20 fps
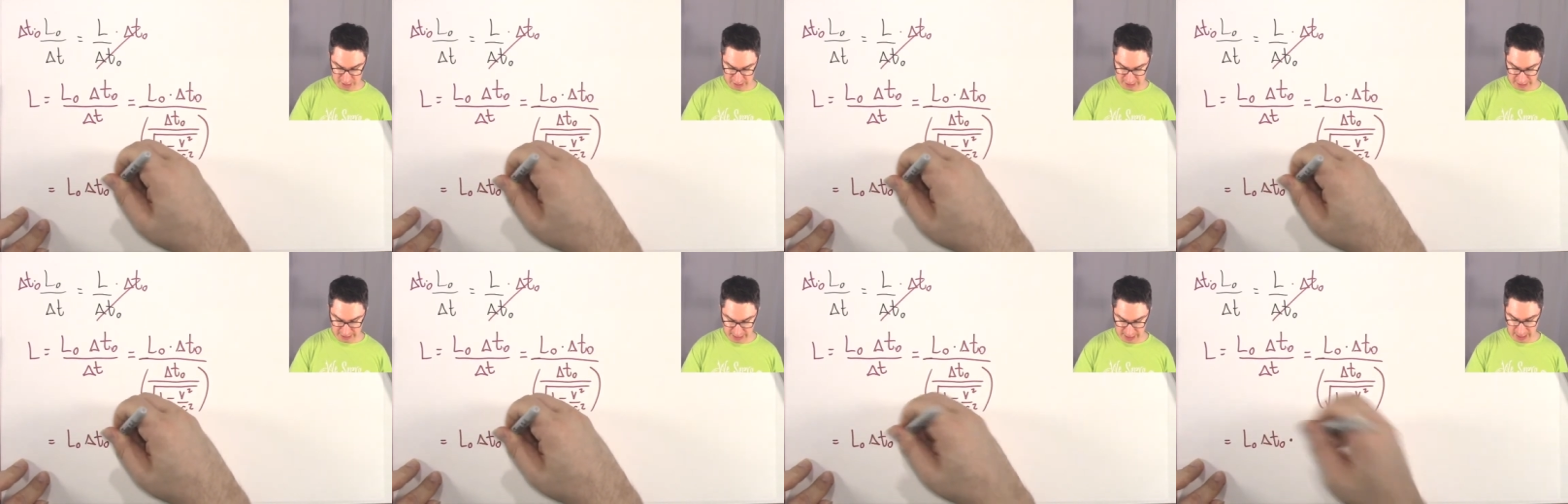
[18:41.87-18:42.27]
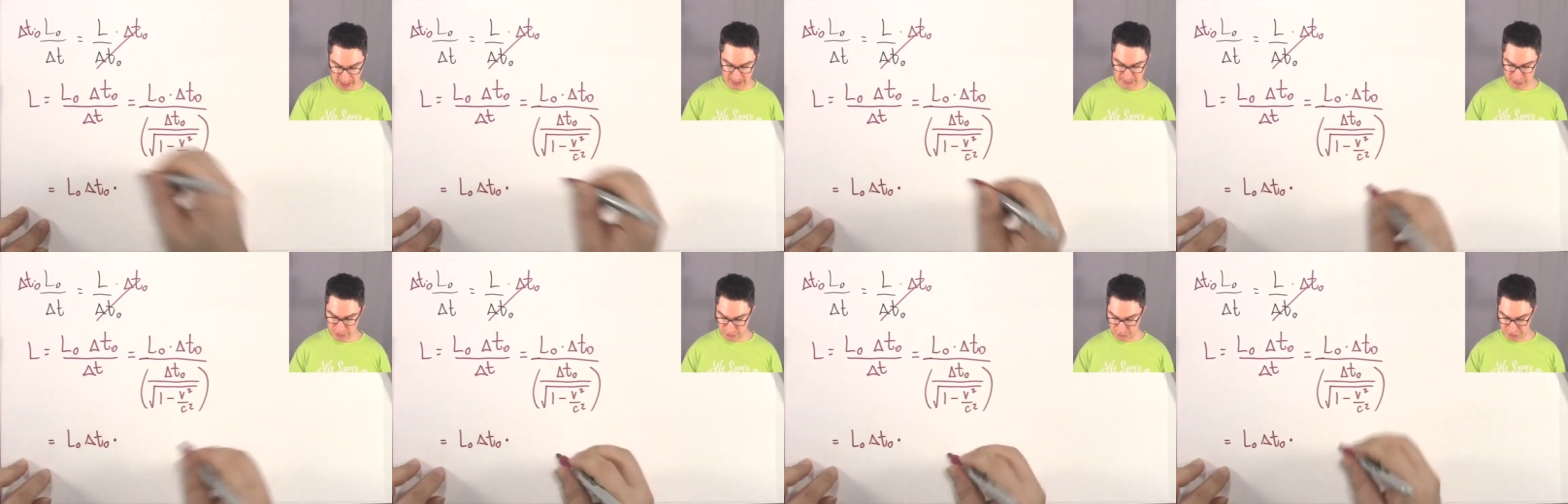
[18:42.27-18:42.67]

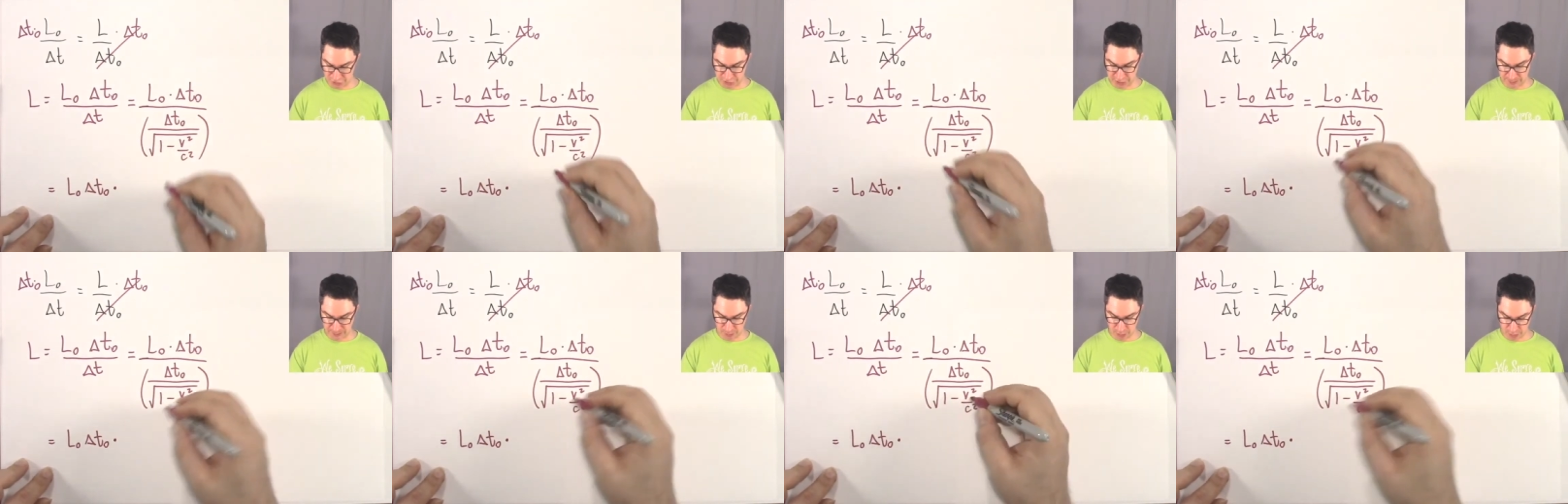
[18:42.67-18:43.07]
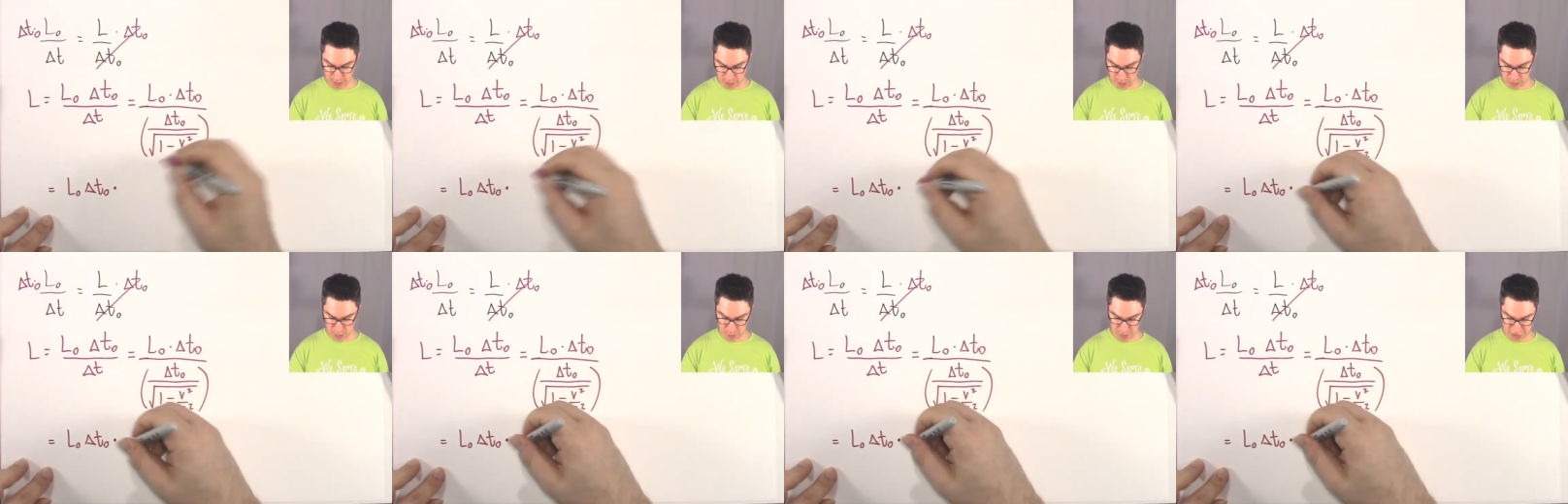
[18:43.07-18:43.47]
times the
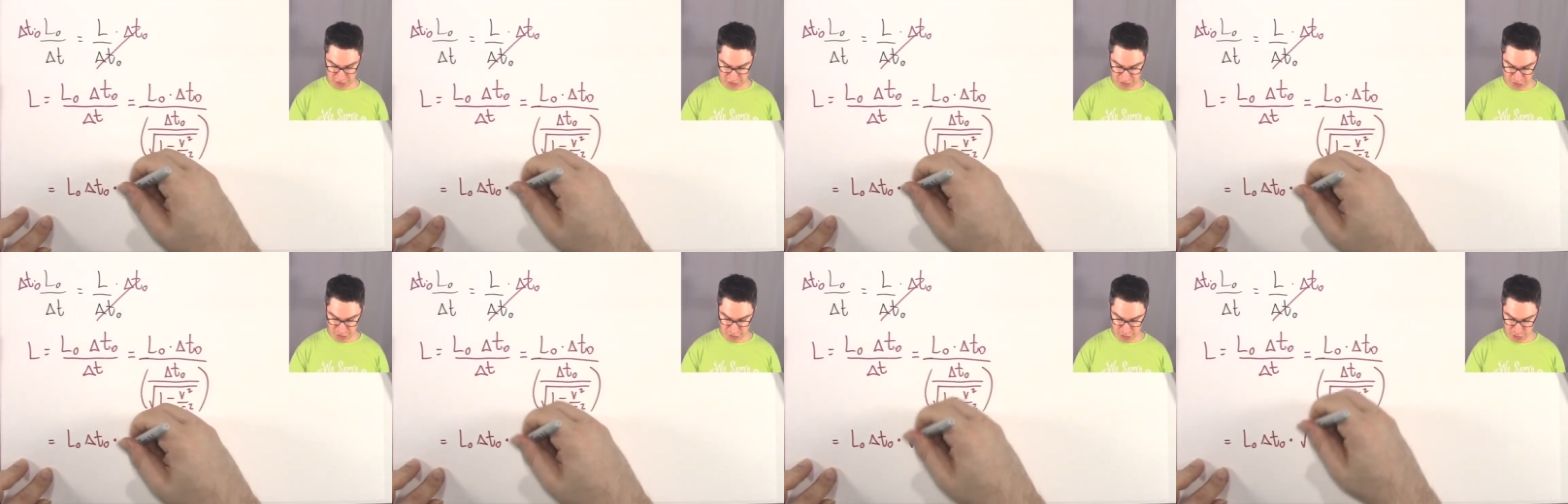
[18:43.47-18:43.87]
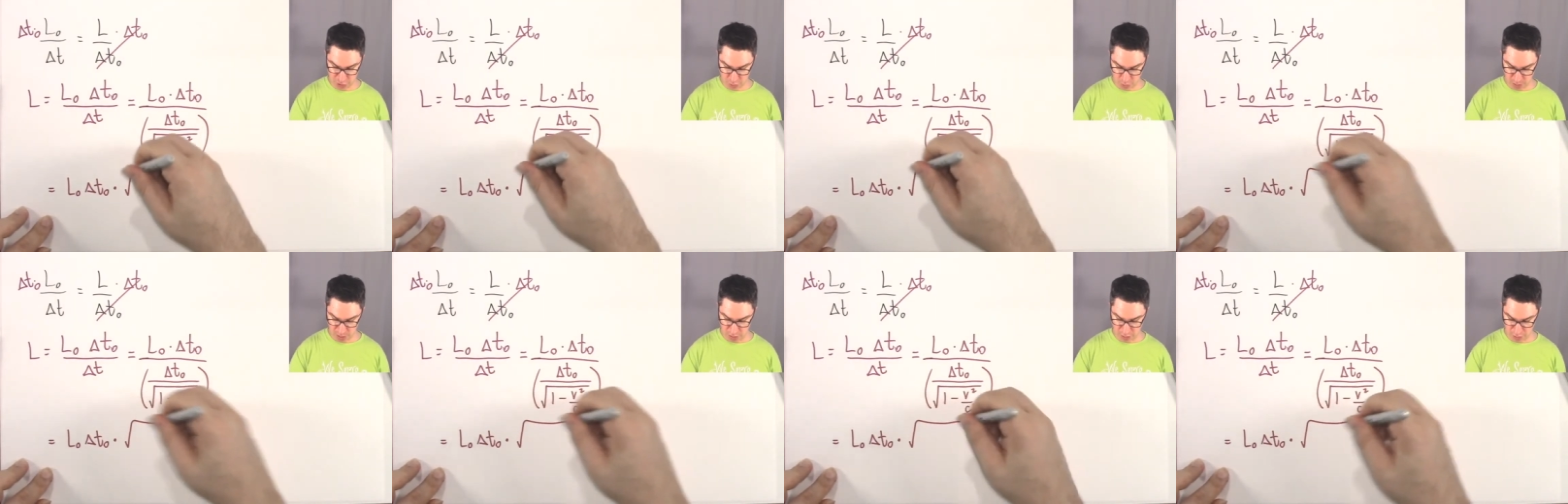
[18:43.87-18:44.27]
reciprocal, which is
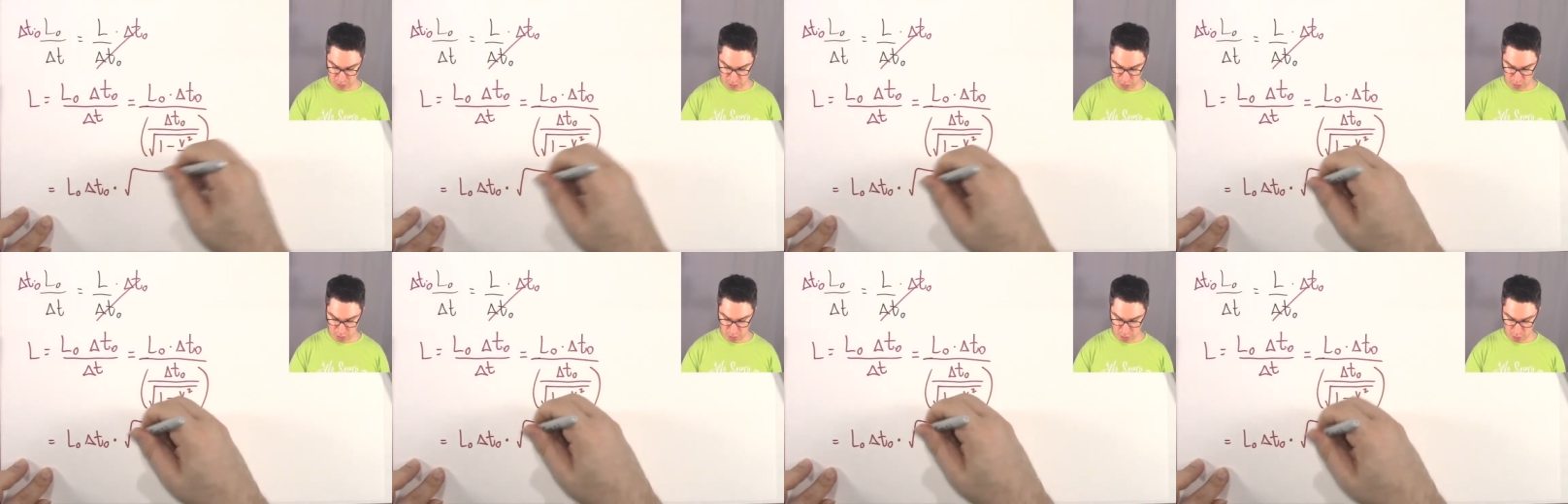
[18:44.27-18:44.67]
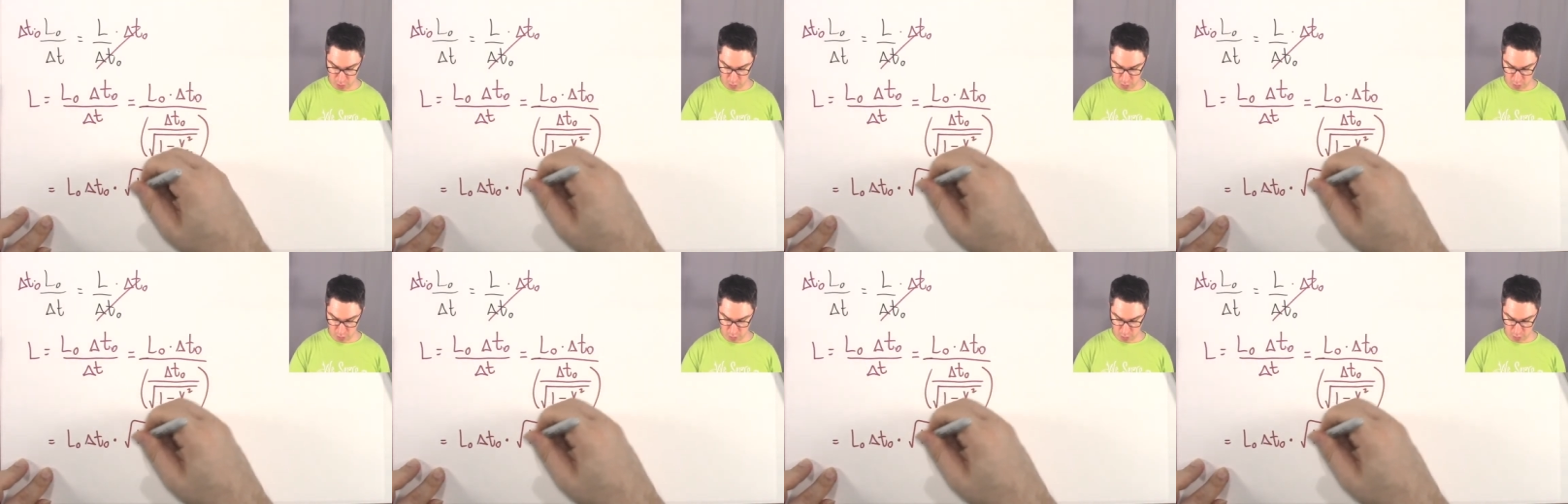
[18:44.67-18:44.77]
square root